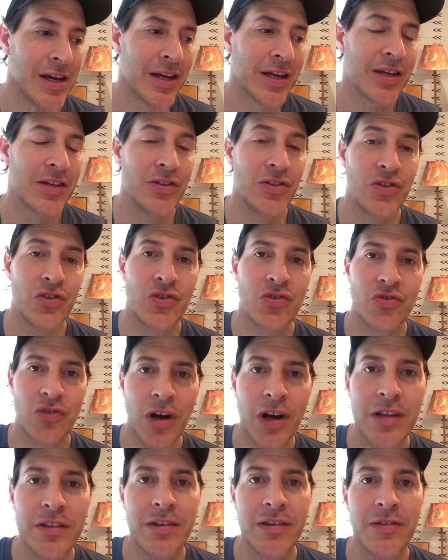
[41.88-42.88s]

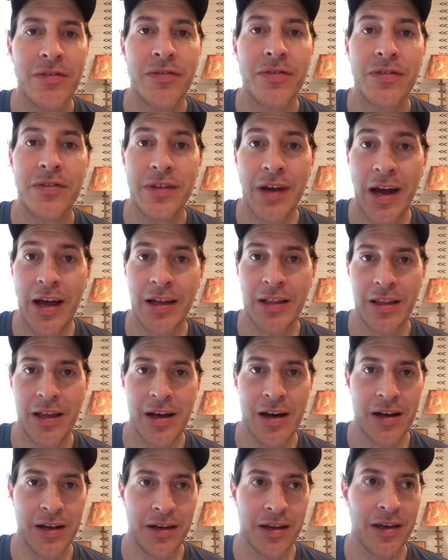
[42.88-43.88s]
constructive
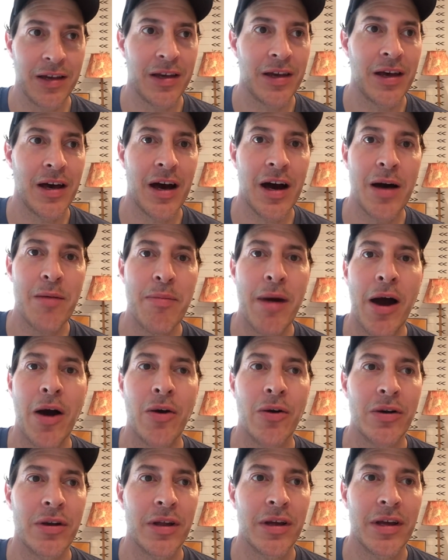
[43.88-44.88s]
dialogue
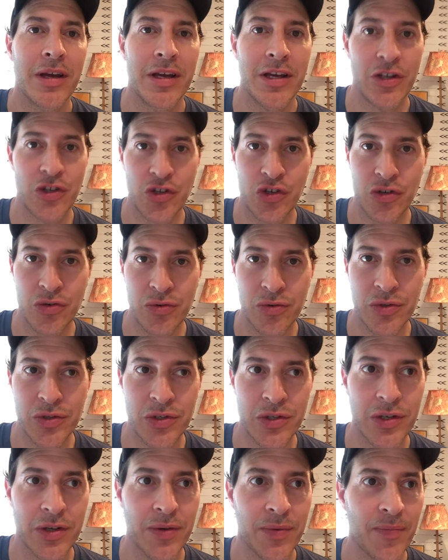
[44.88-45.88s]
about
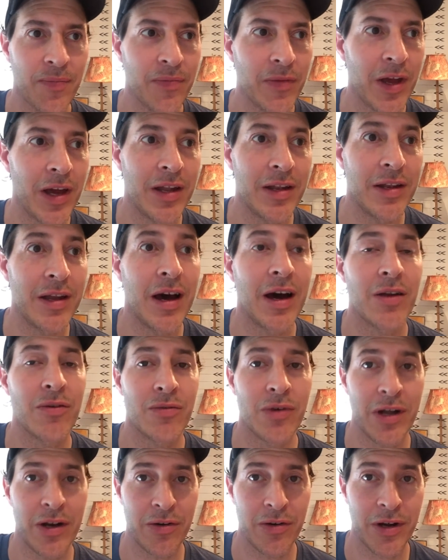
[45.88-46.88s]
issues and not
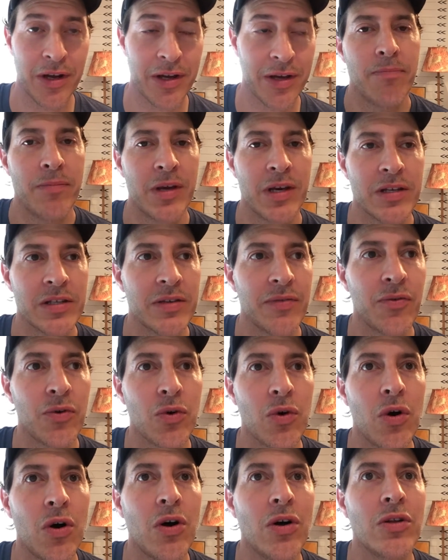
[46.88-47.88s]
rhetoric. Because if
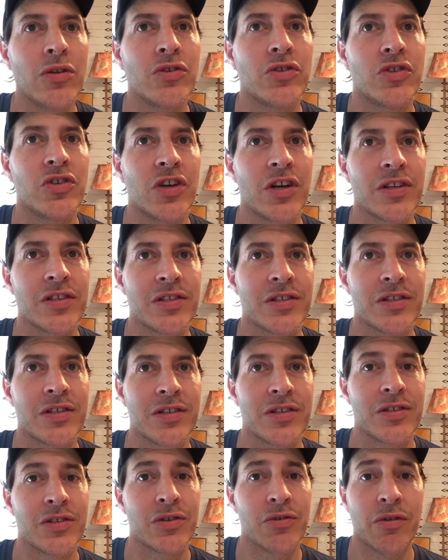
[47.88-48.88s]
we're all just
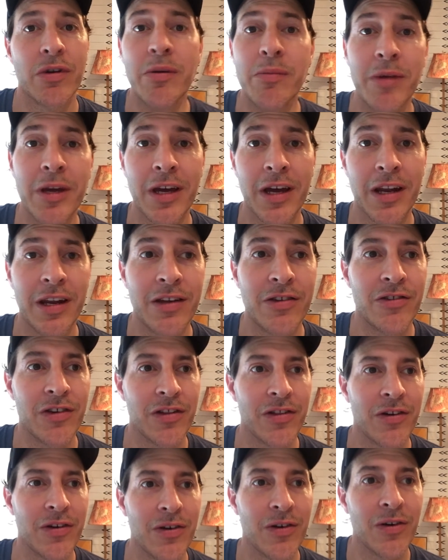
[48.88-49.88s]
screaming at each
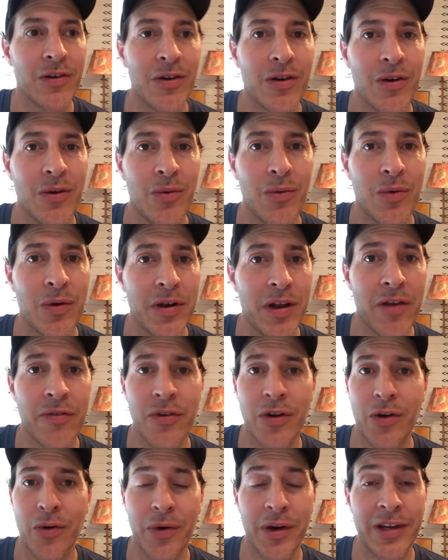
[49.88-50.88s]
other, we're
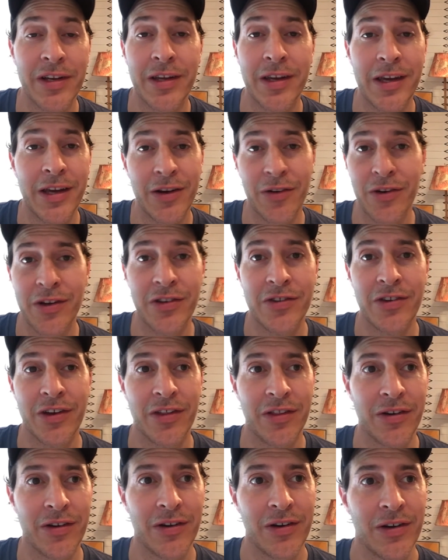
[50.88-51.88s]
never going to hear each
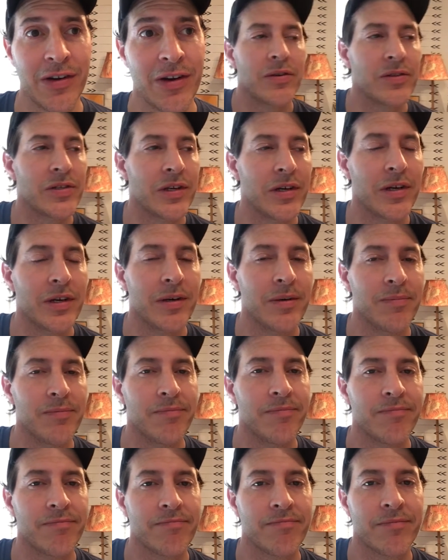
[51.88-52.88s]
other. There's
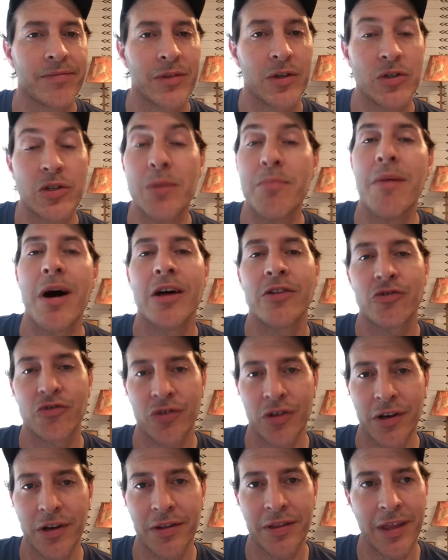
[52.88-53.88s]
a
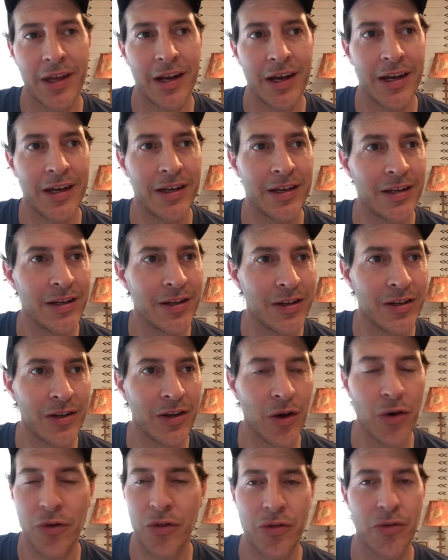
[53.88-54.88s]
mantra that I
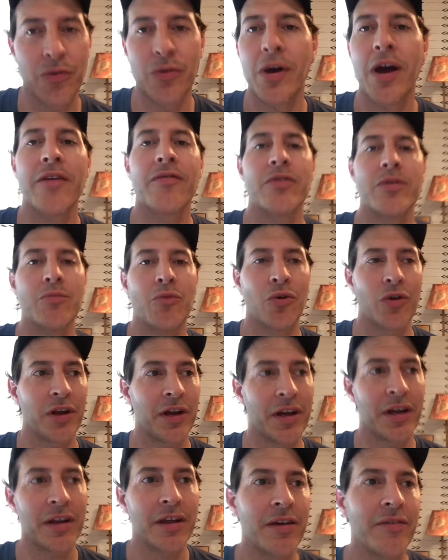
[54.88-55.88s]
go through every
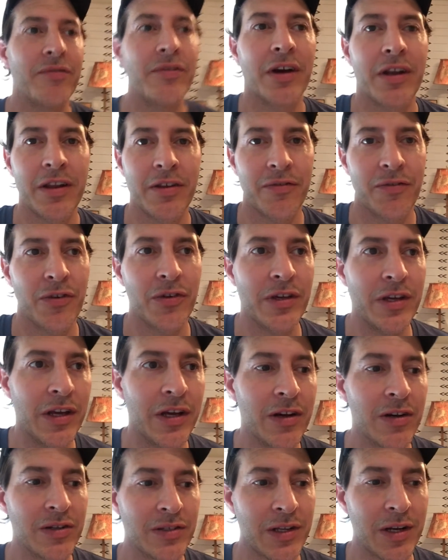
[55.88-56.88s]
morning and have done it for
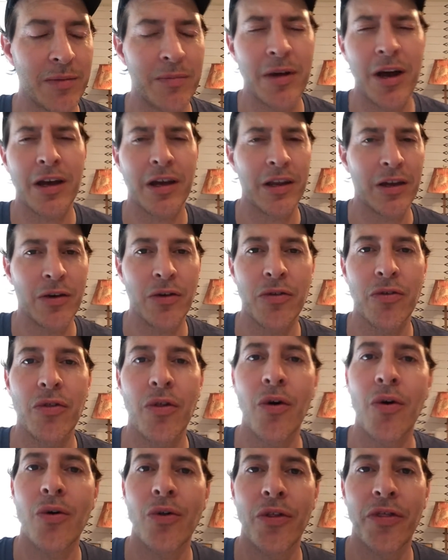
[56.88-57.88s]
years, and I'm not going to go through the
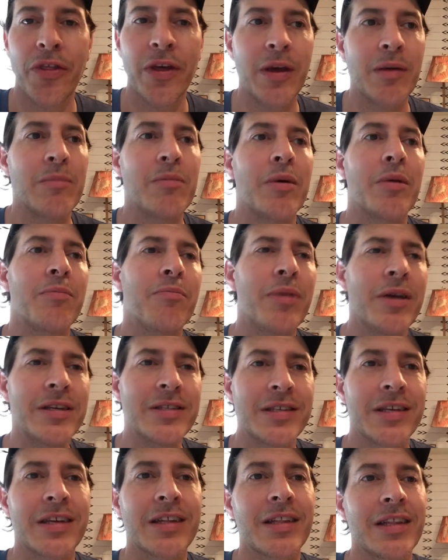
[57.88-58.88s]
whole thing, but
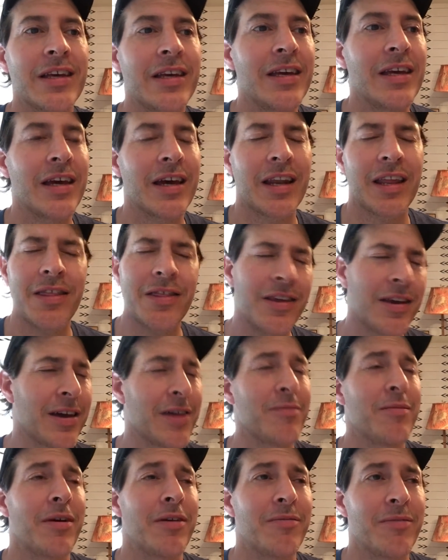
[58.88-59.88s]
basically, and I think I
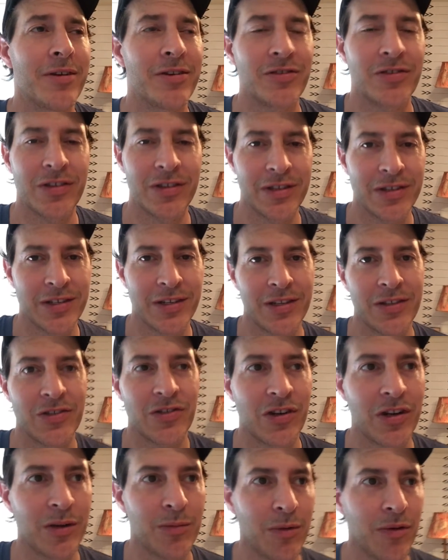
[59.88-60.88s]
may have mentioned this on the
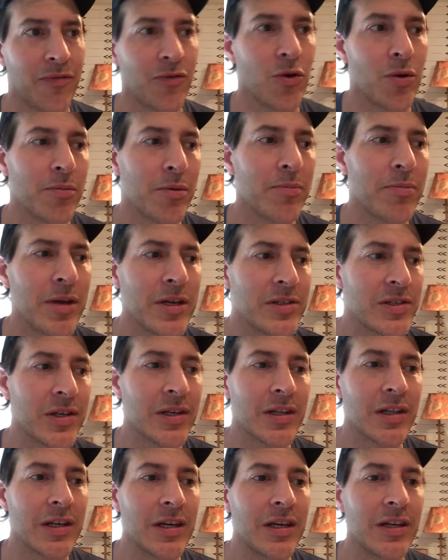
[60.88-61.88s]
channel before, but
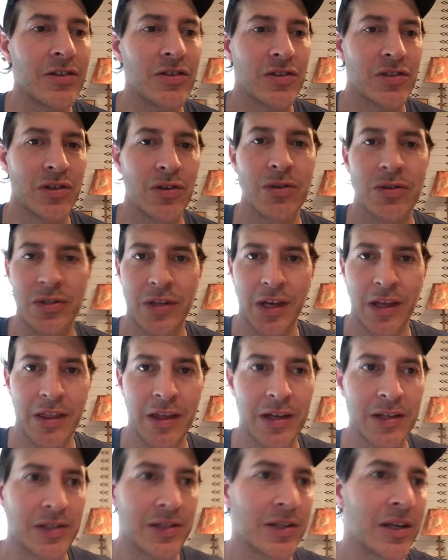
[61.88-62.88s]
basically it just goes like
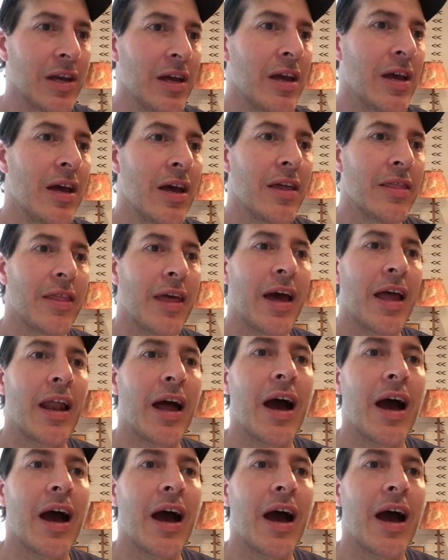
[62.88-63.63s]
this, that